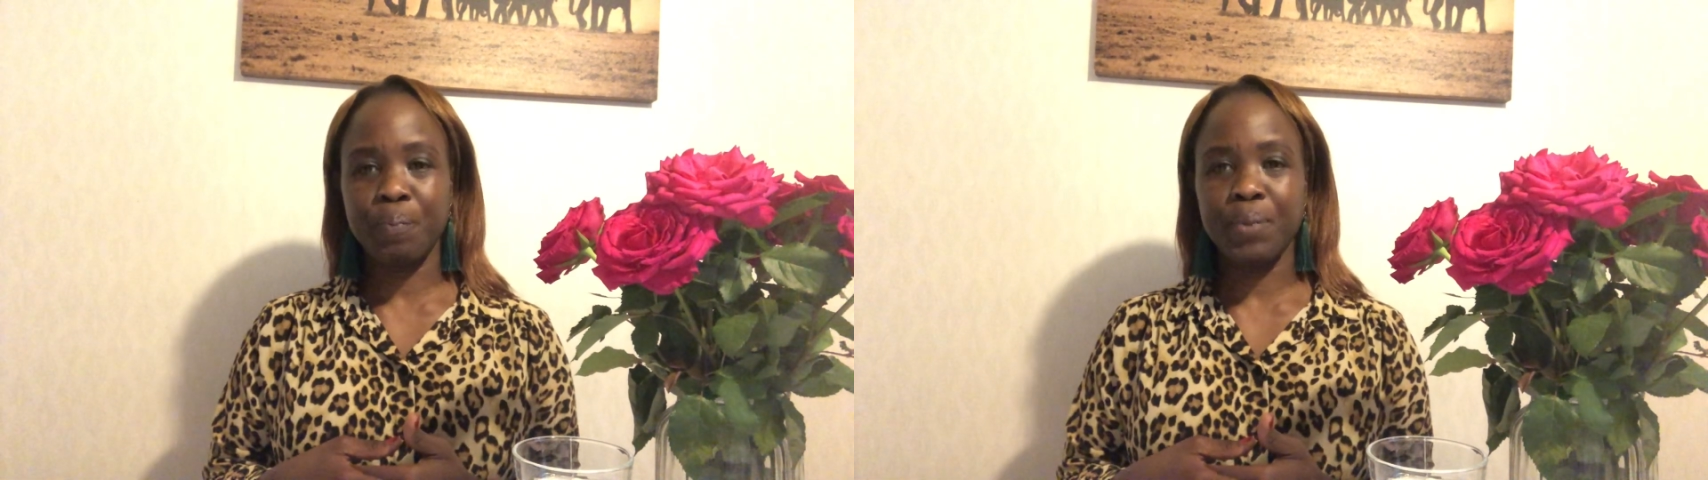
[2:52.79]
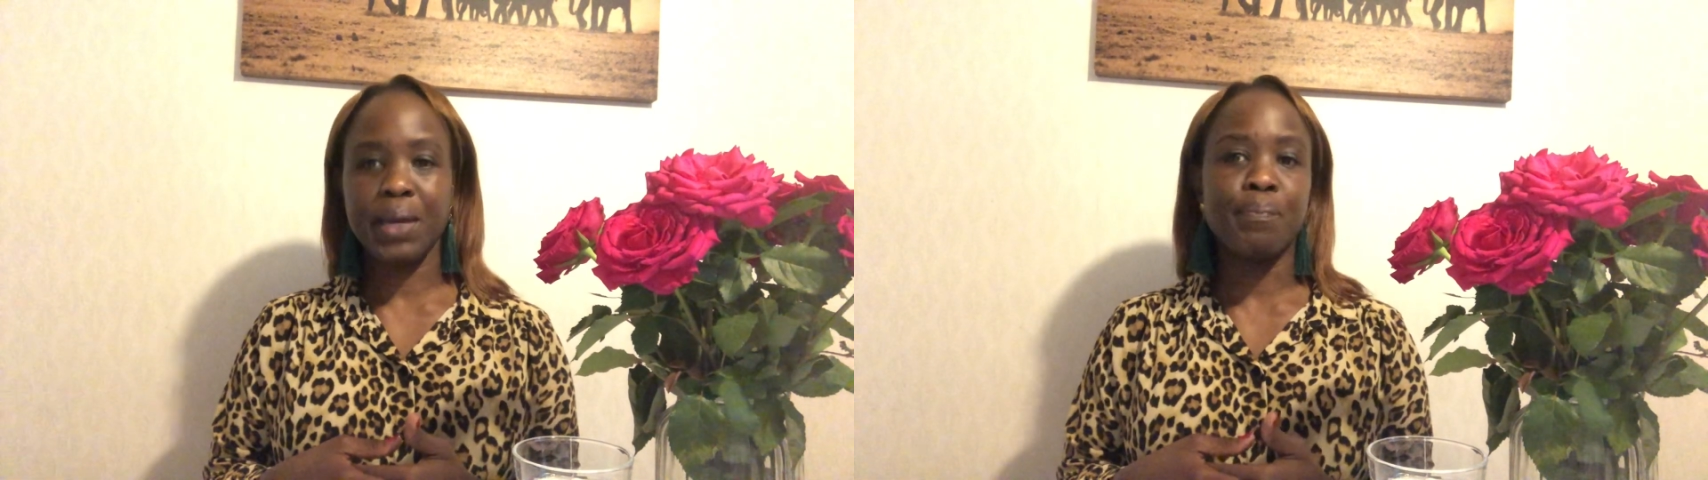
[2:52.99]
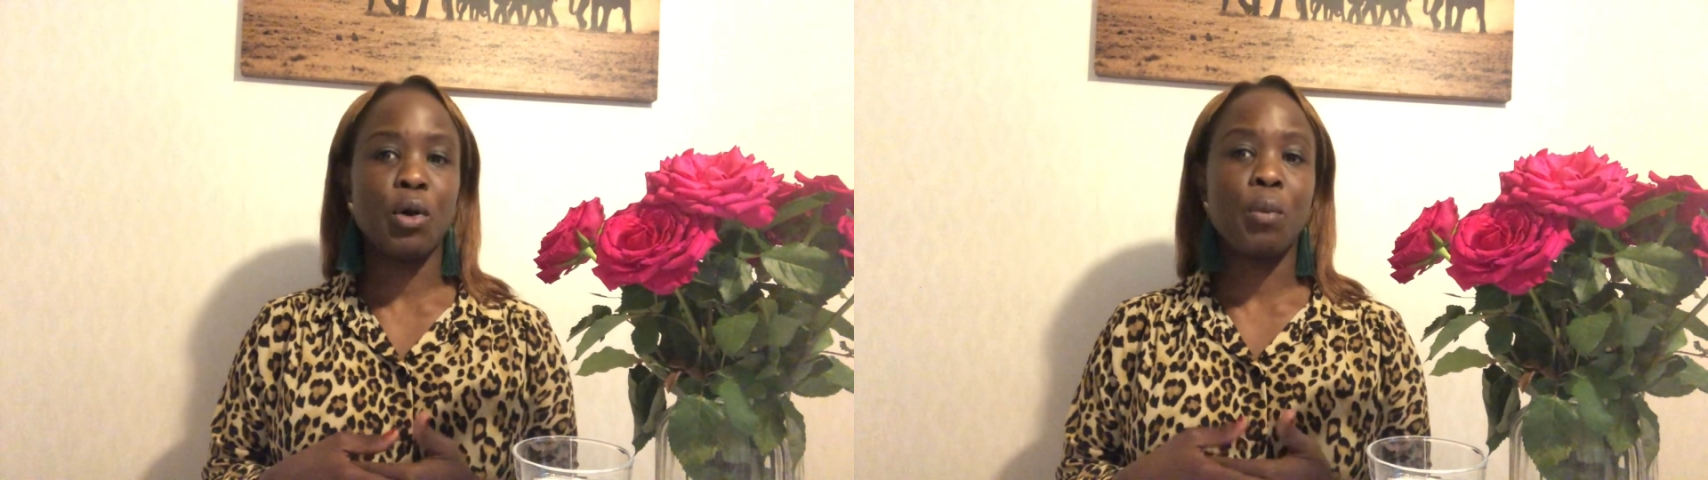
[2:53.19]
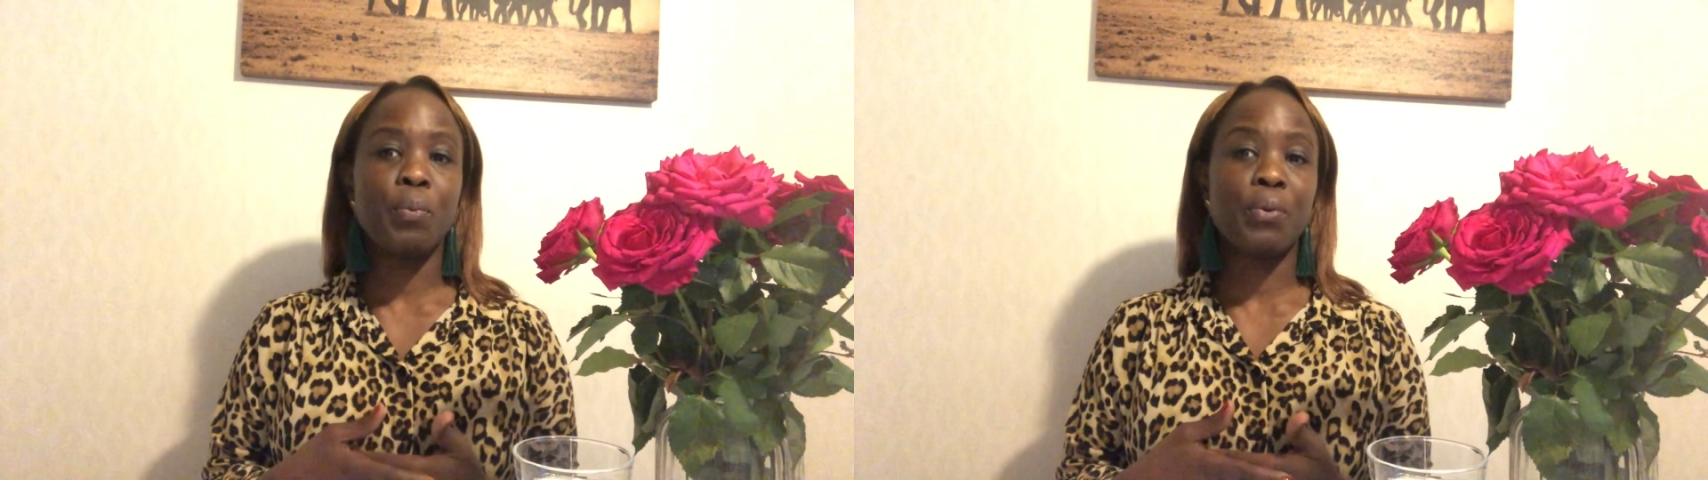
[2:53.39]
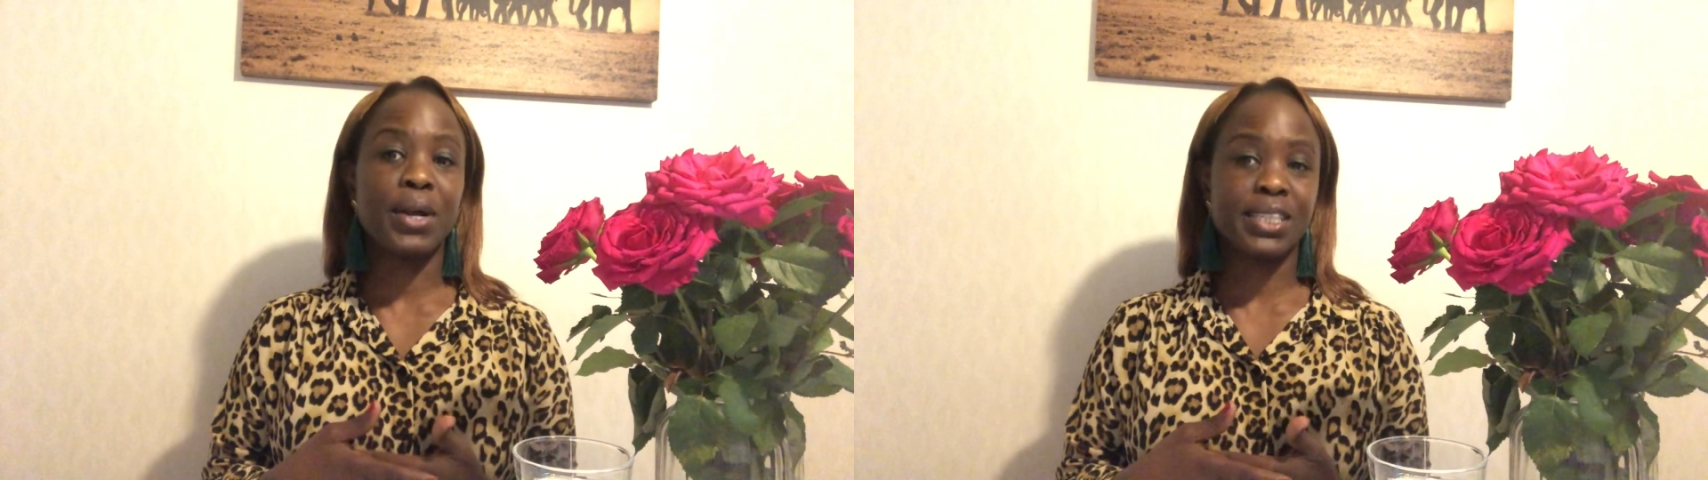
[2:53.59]
be more
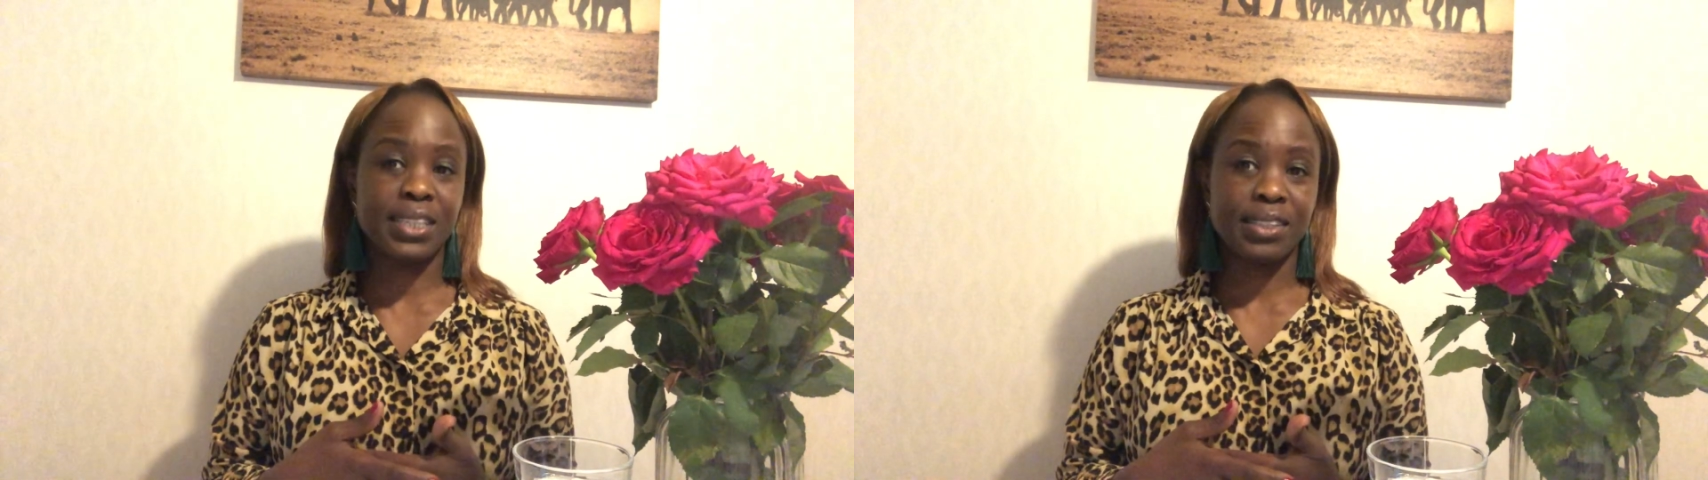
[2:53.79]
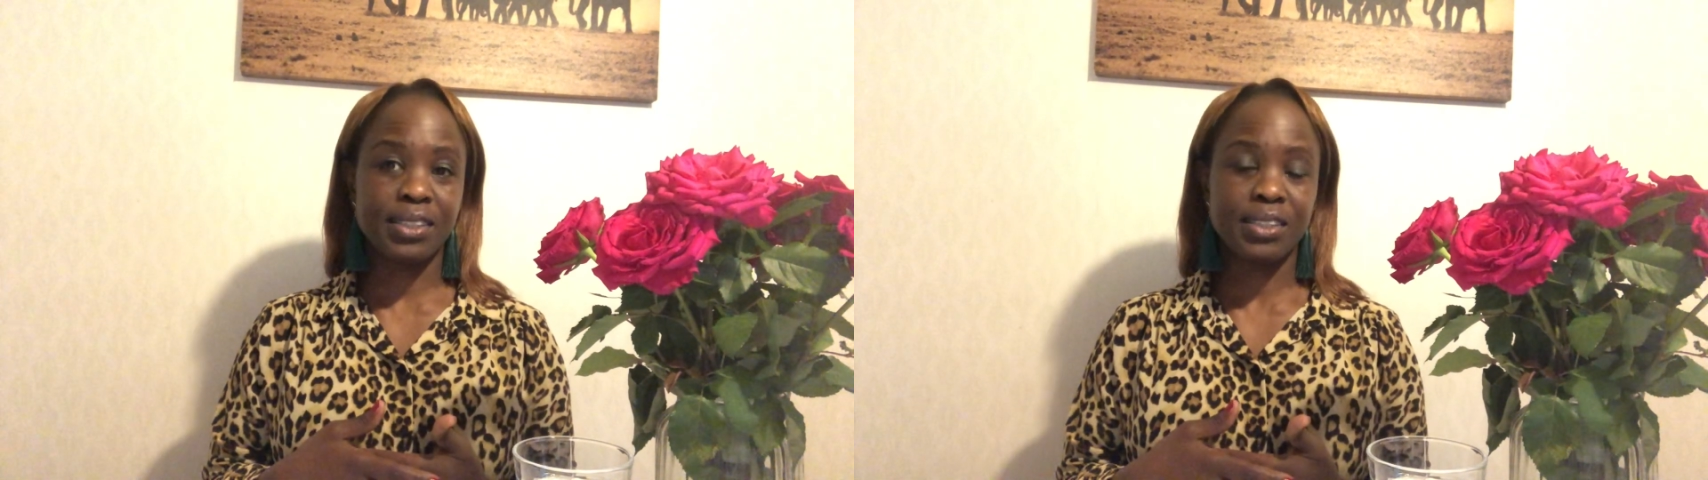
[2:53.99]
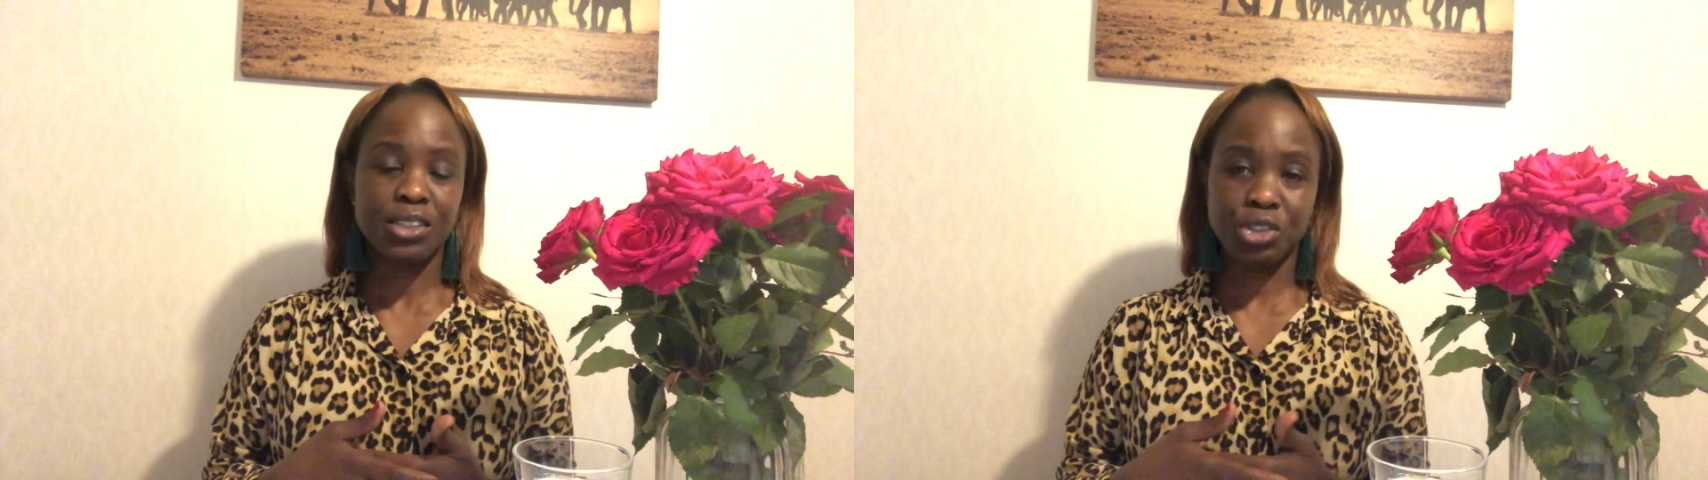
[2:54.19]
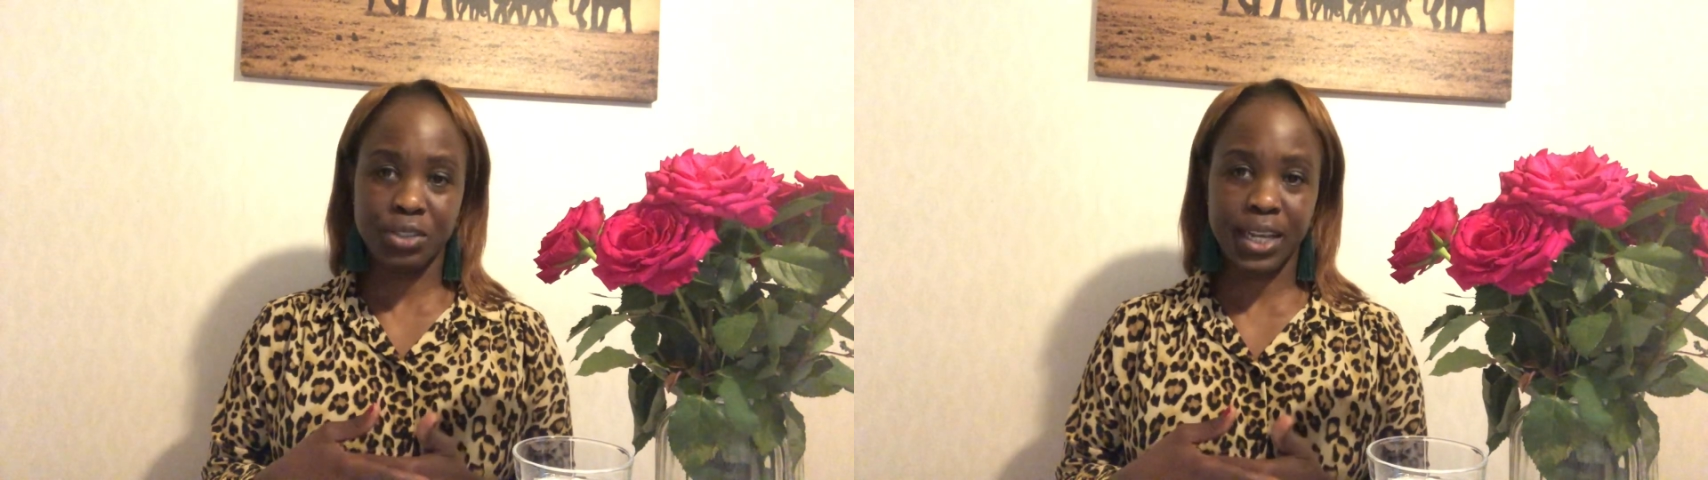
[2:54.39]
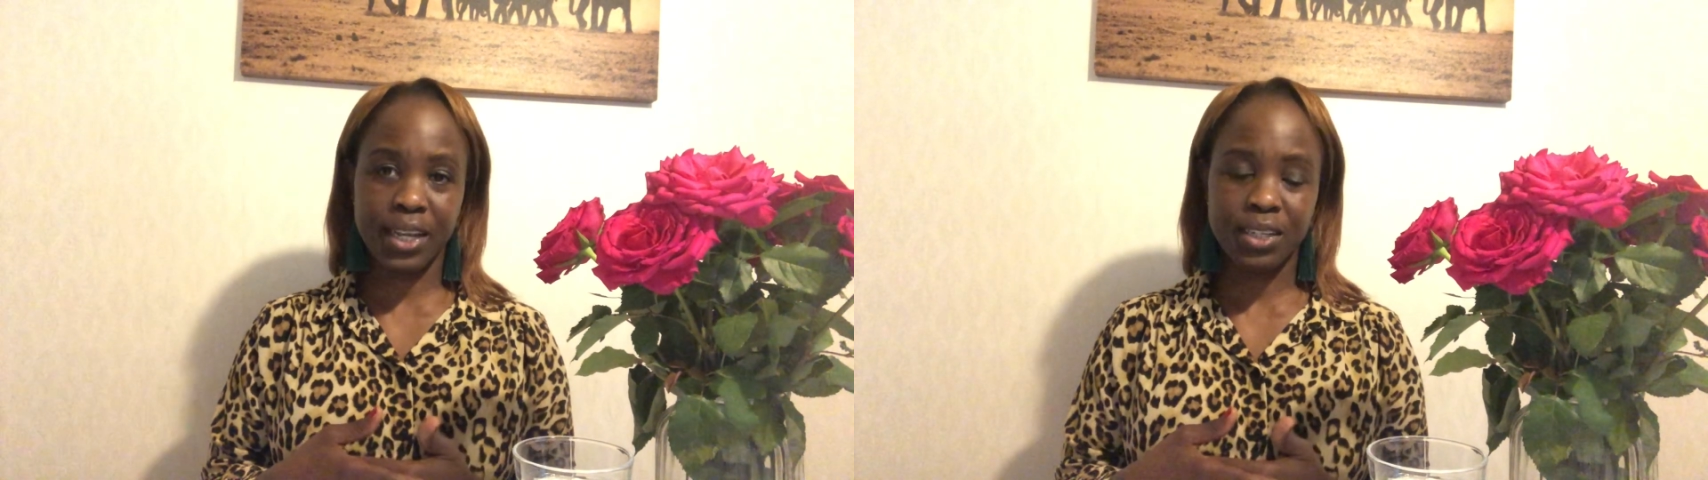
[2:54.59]
present
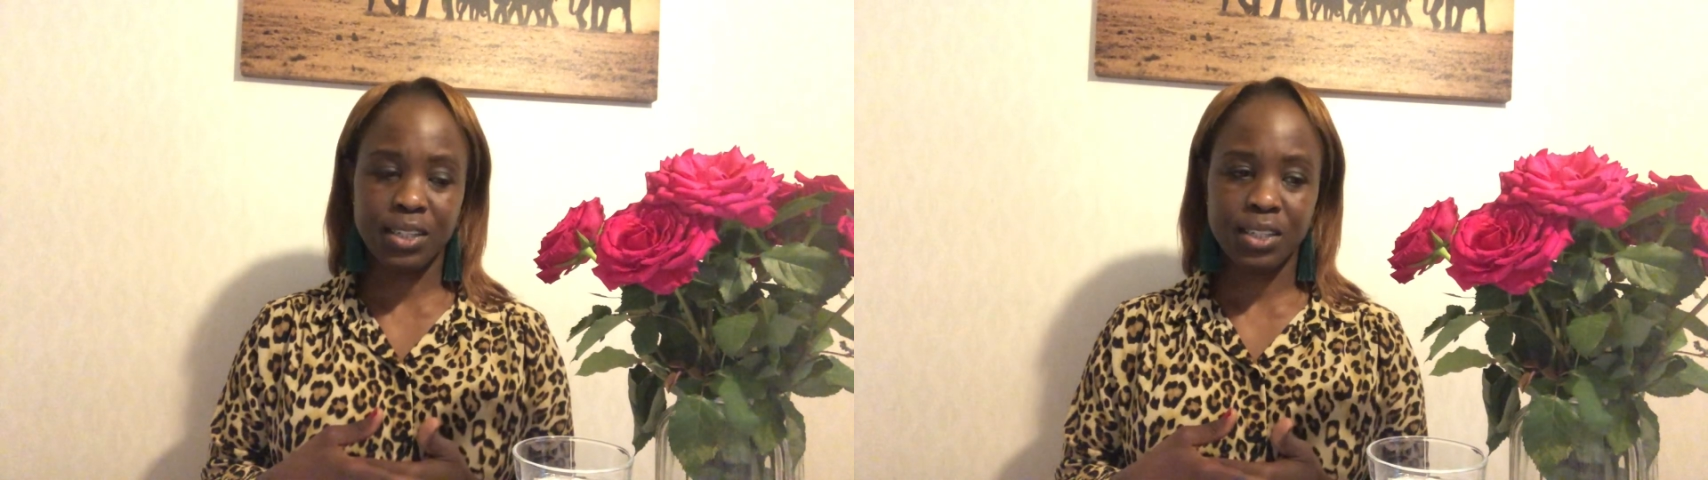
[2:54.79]
today.